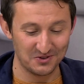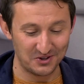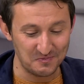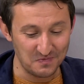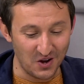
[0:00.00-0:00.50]
for
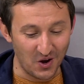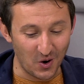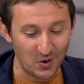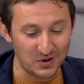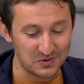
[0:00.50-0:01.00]
you.
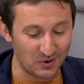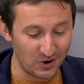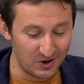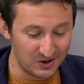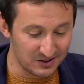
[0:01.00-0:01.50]
Robert
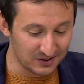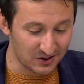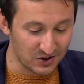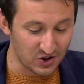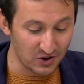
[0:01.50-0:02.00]
Boyle,
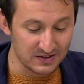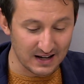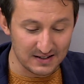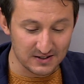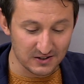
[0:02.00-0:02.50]
John
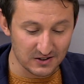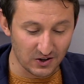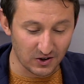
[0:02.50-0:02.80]
Dalton,